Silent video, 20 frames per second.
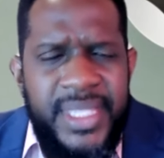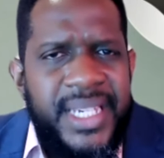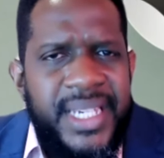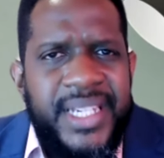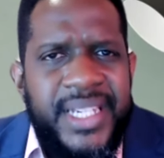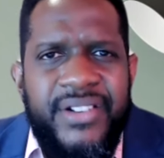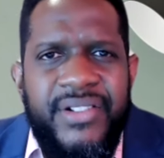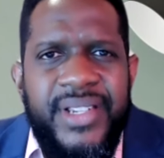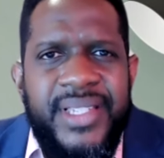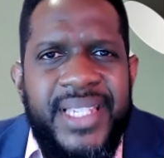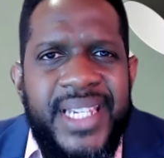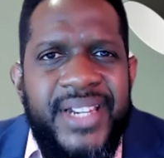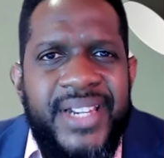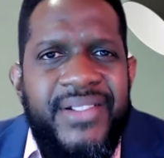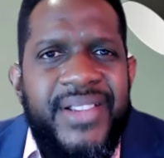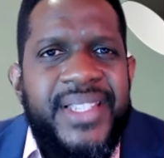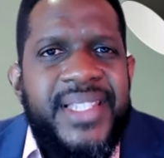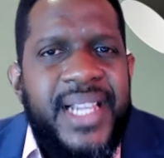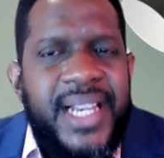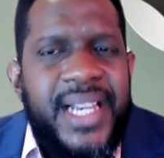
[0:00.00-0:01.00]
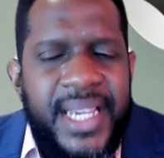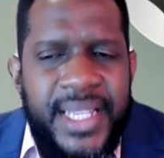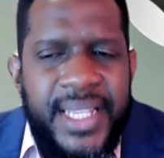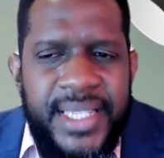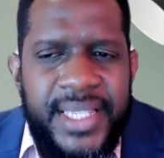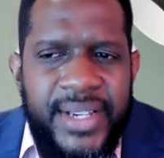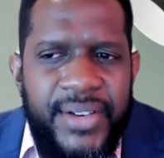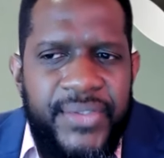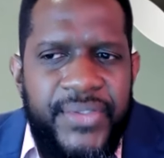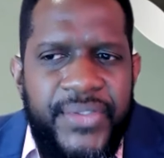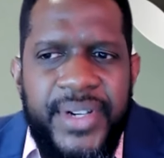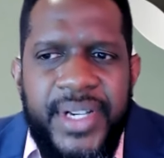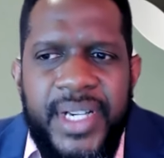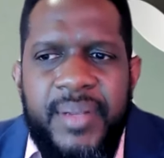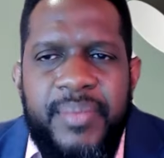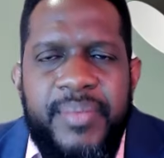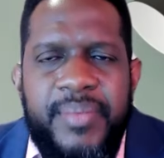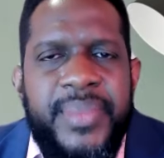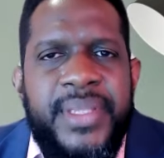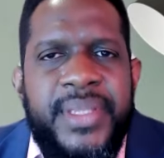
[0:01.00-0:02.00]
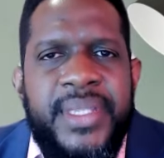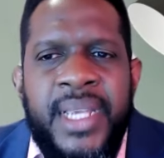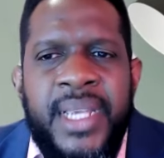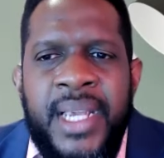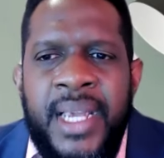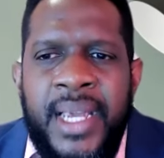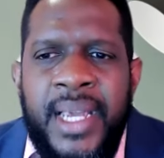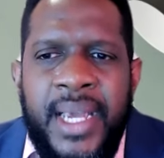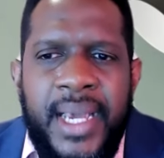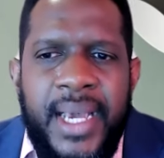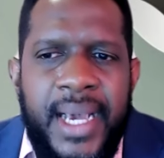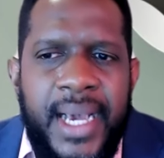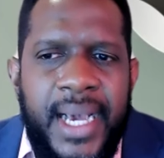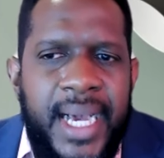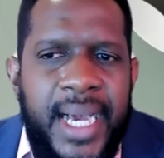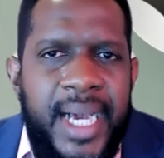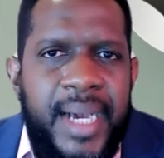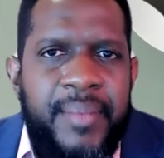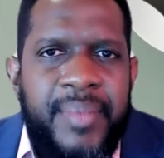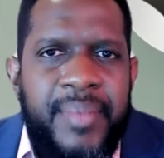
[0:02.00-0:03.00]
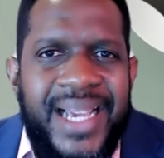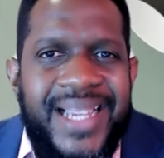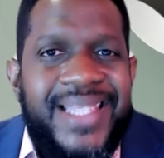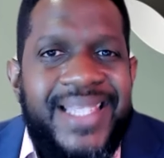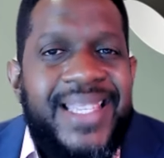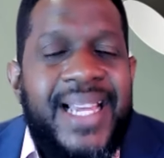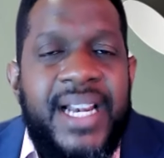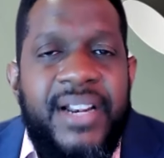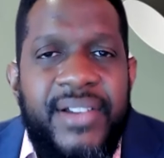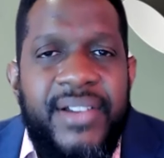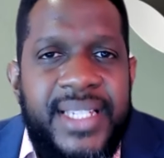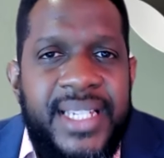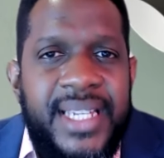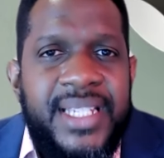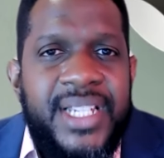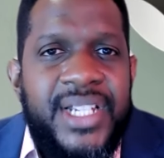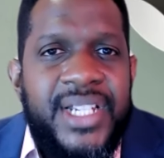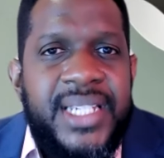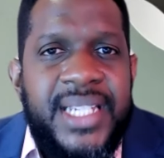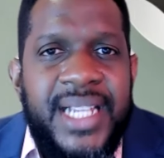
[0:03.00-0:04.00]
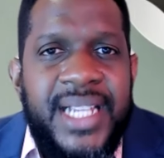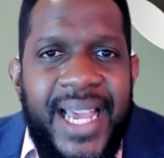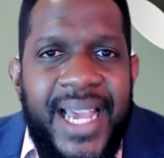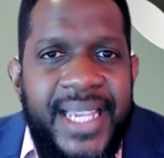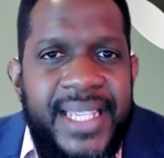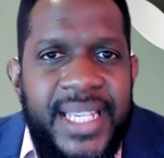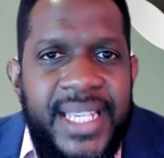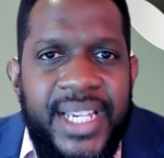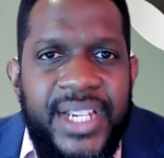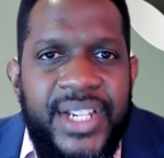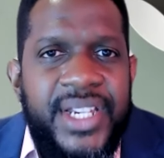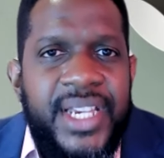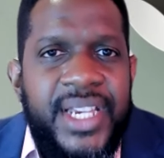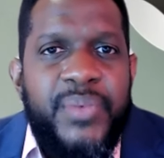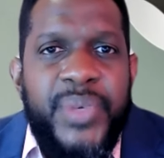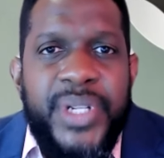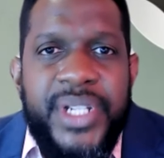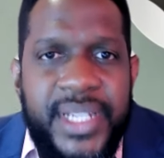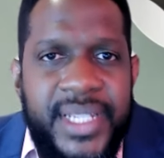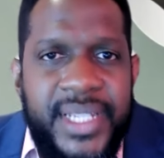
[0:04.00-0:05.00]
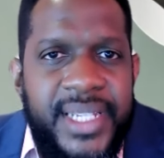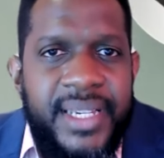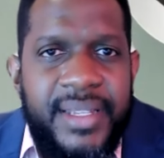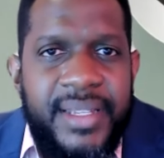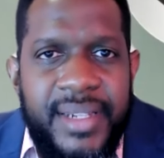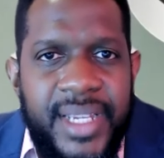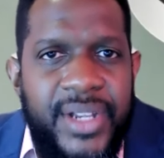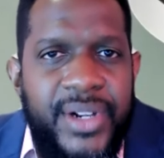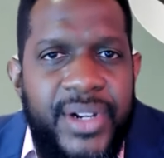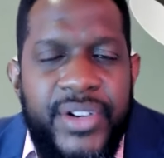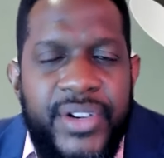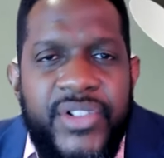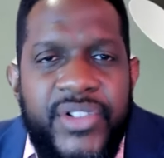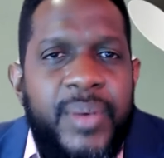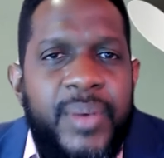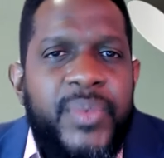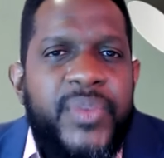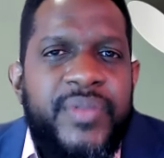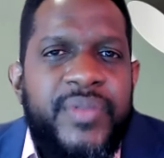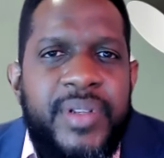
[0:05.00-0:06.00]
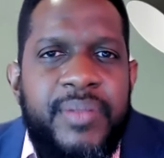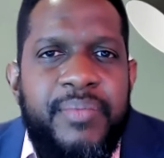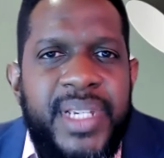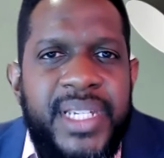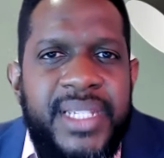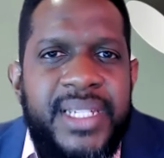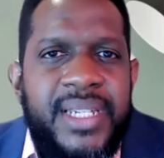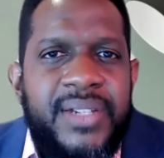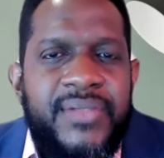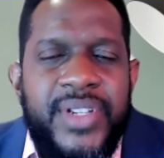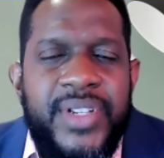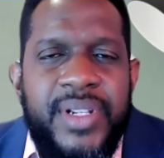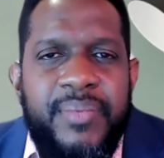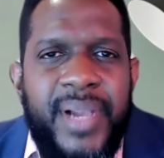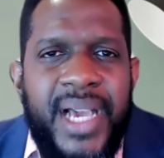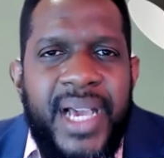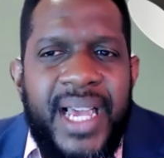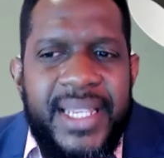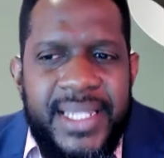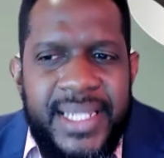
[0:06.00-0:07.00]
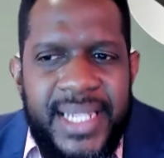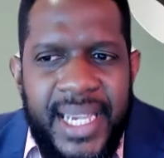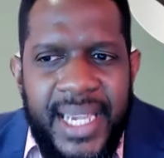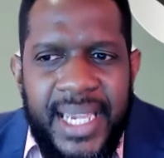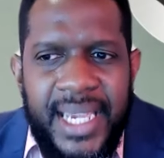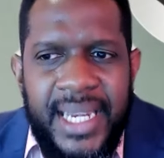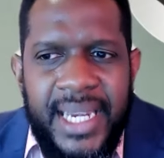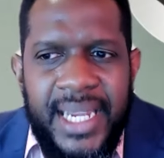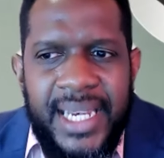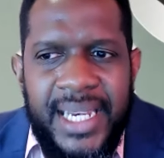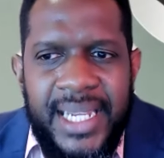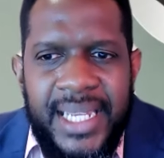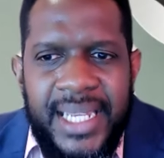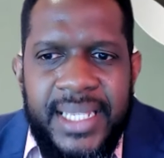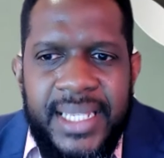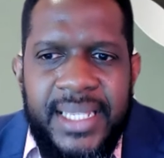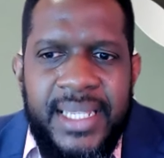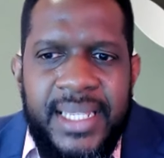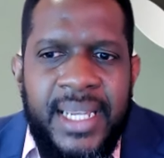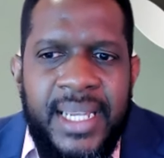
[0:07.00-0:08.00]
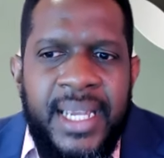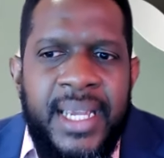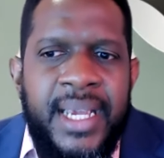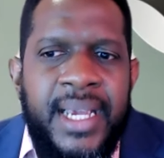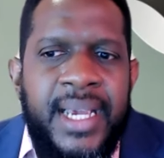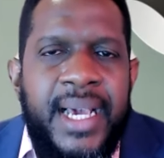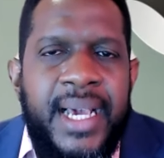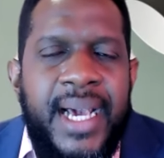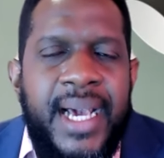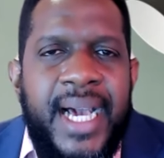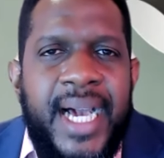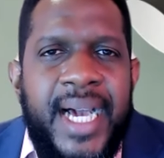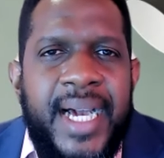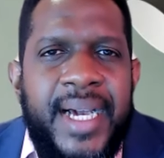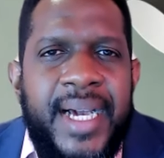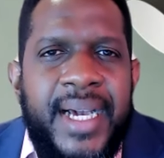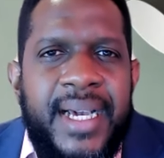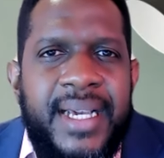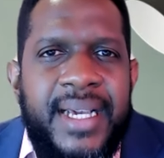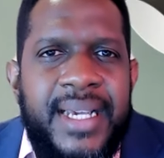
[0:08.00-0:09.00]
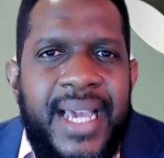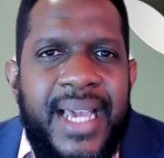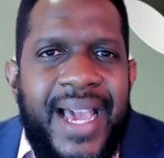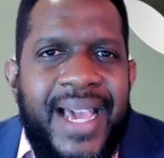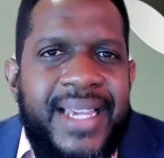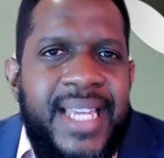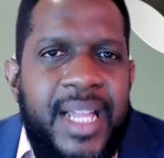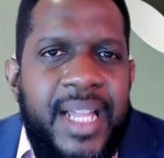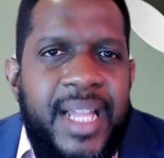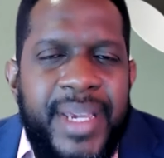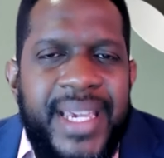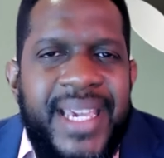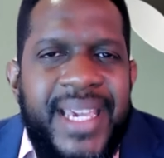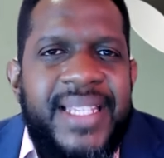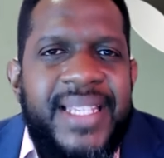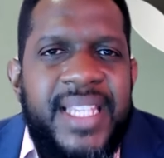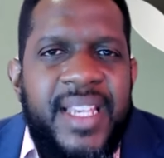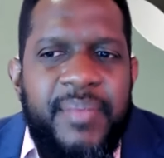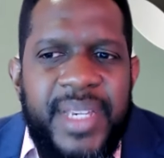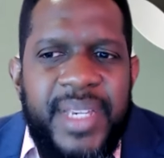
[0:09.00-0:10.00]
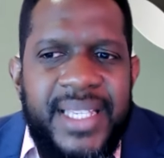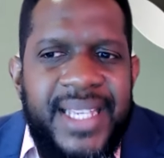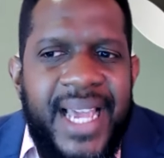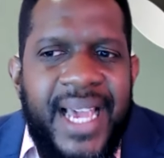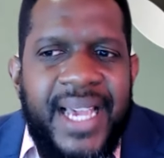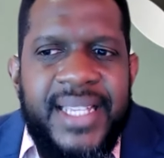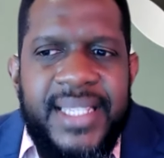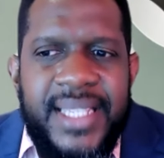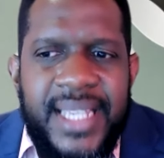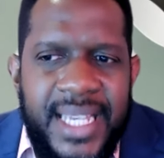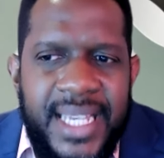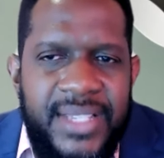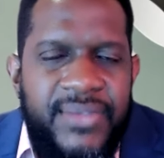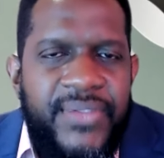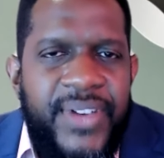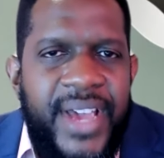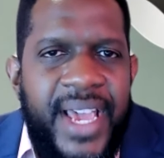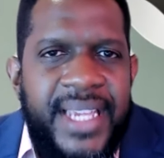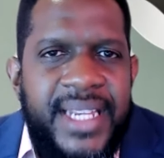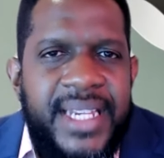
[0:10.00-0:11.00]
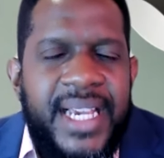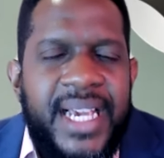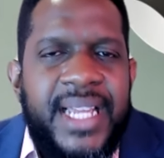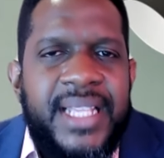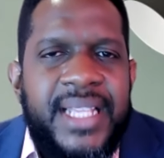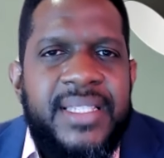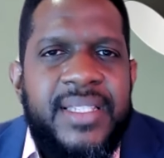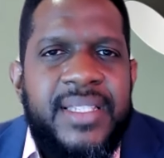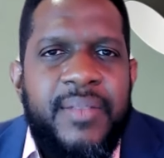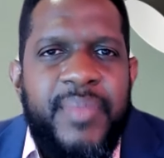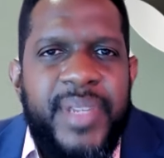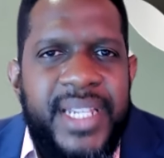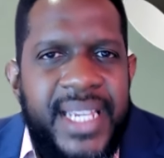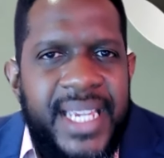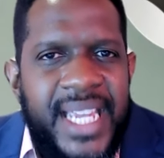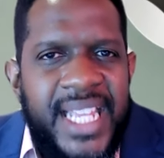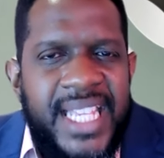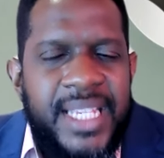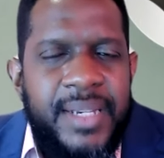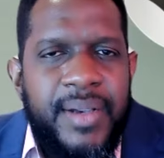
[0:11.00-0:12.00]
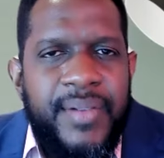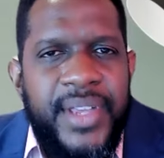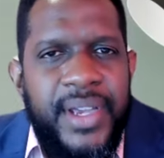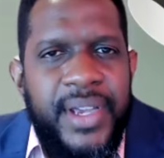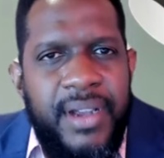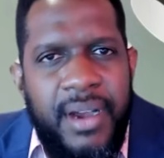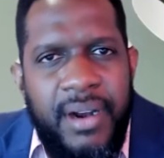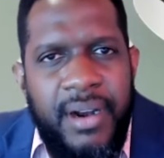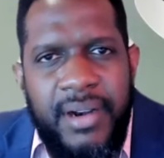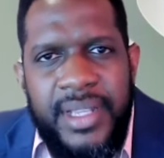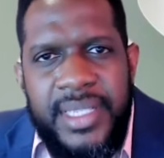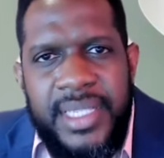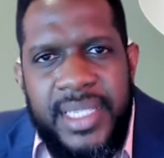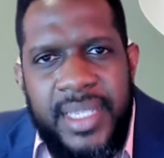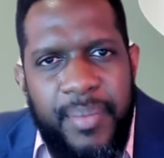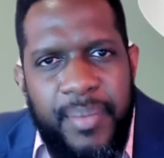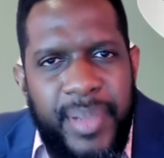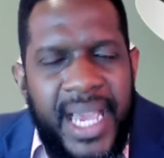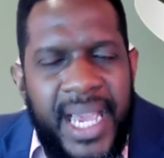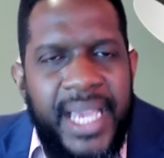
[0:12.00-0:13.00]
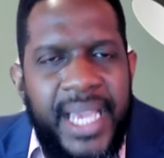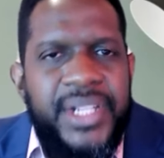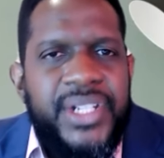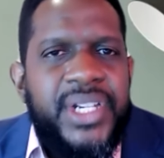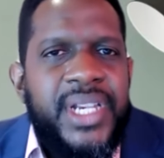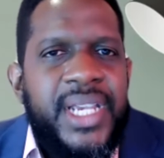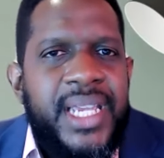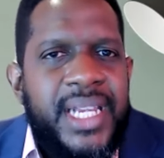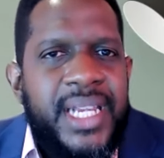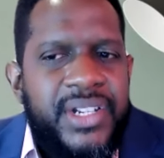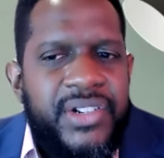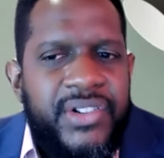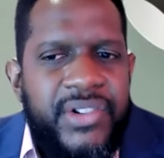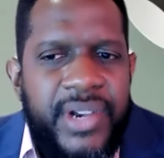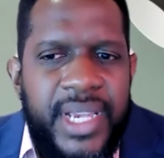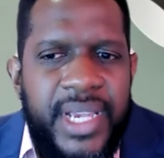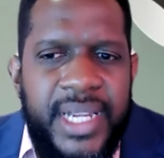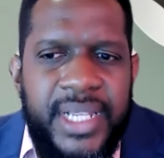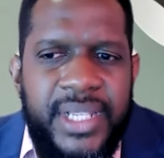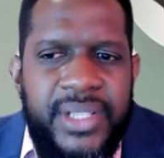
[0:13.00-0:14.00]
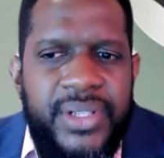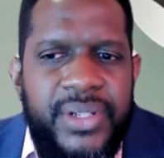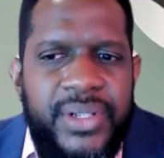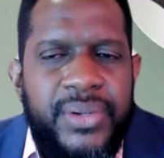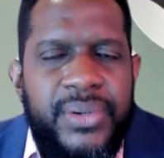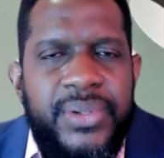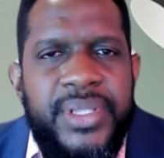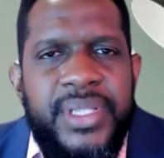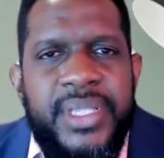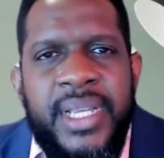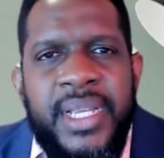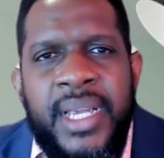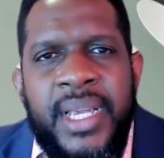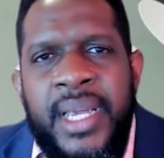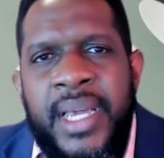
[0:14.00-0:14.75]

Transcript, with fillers: increasing the resilience of firms, um, accelerating digitalization, which is a you know drum we've been beating for the past decade at least, uh, helping SMEs access finance to mitigate some of the current supply chain and trade issues,